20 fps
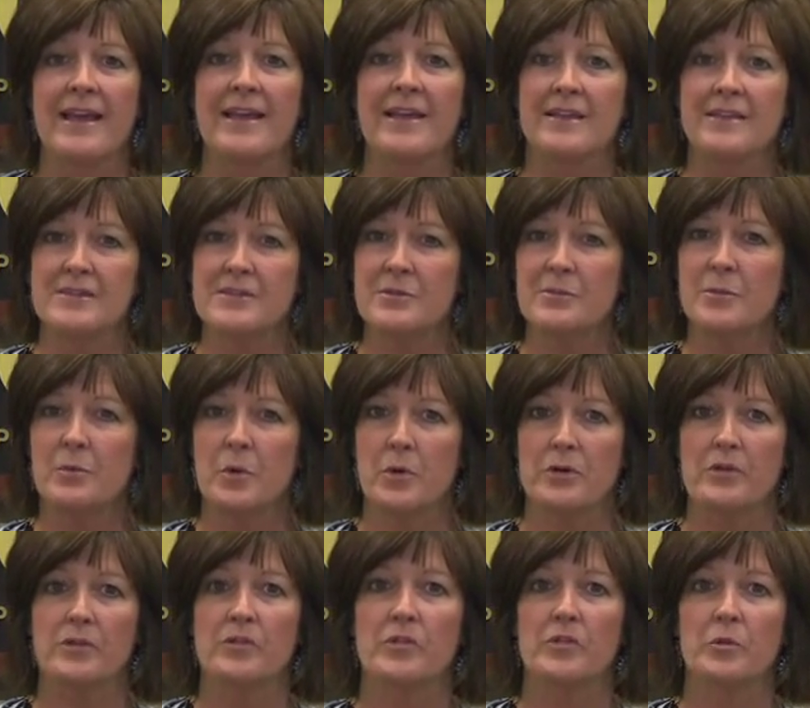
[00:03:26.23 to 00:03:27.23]
It is
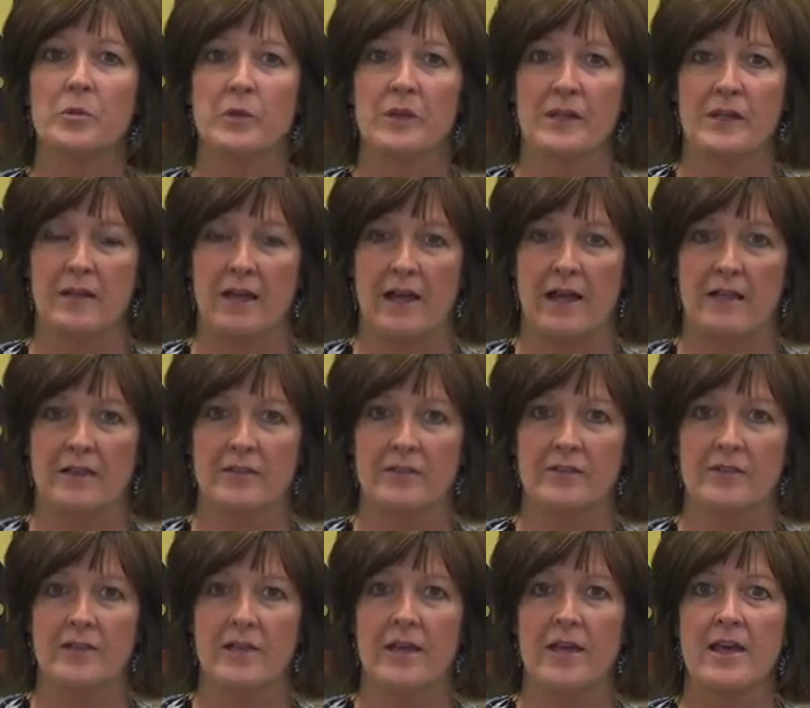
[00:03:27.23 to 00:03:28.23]
important to
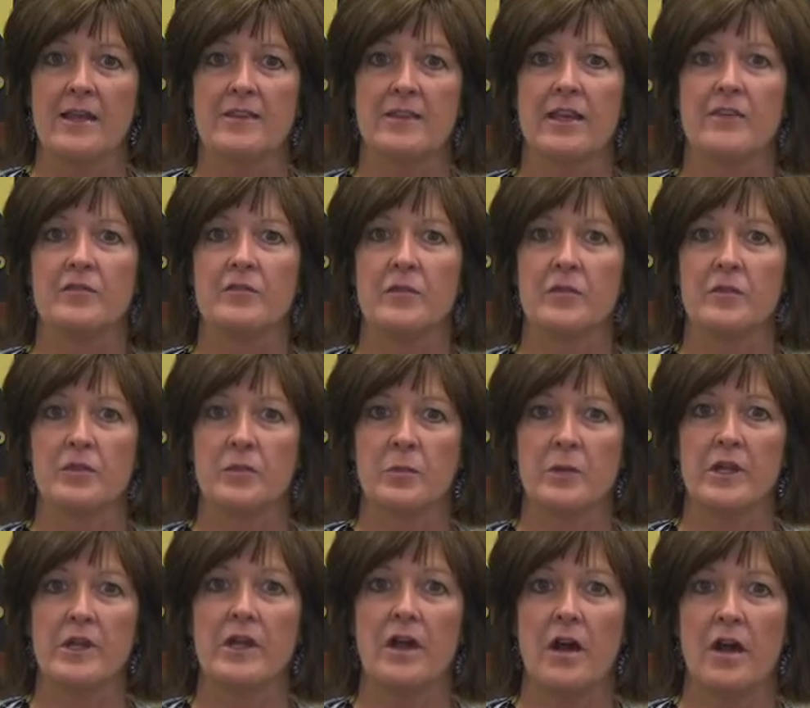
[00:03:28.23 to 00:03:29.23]
realize that for
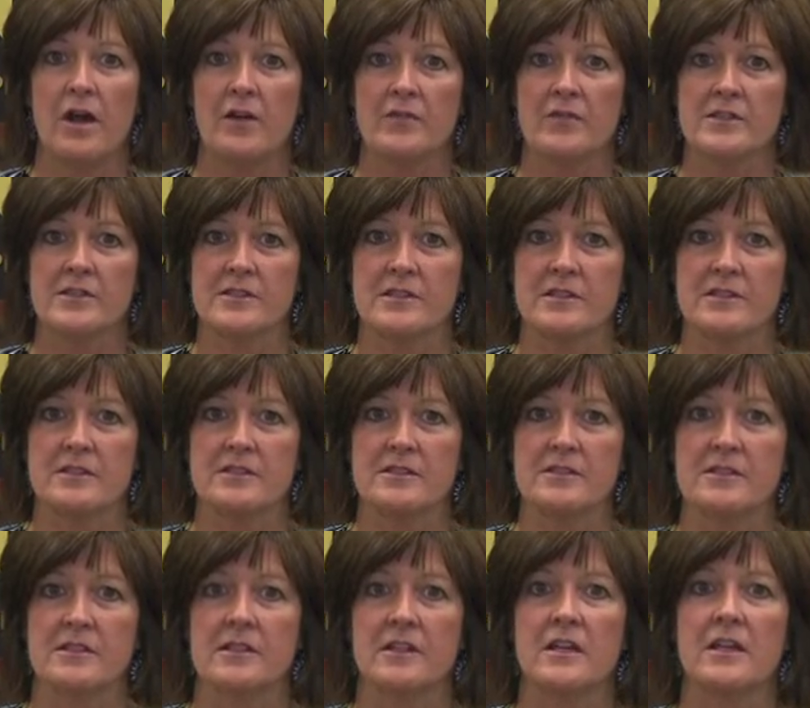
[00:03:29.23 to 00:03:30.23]
three
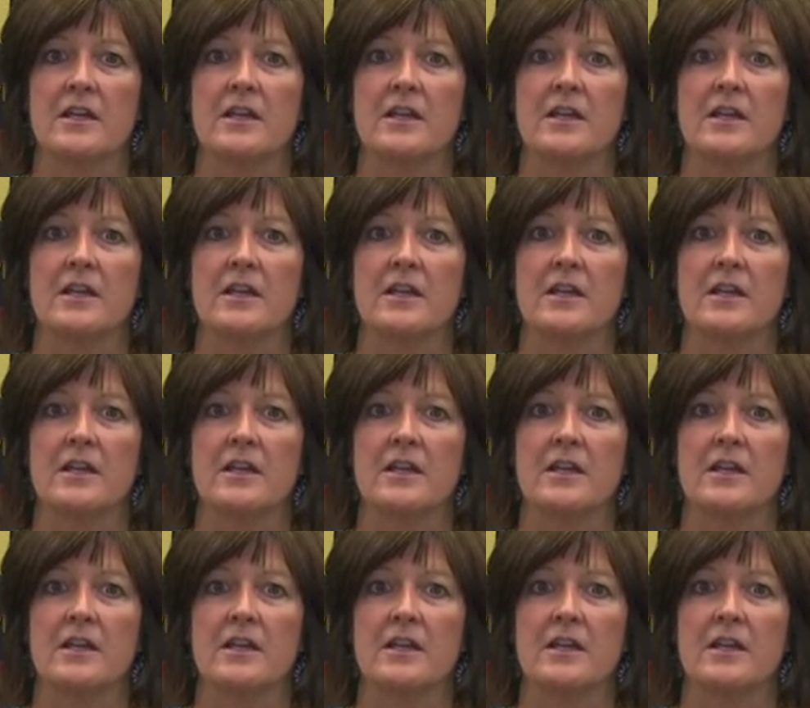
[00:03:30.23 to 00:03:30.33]
offices,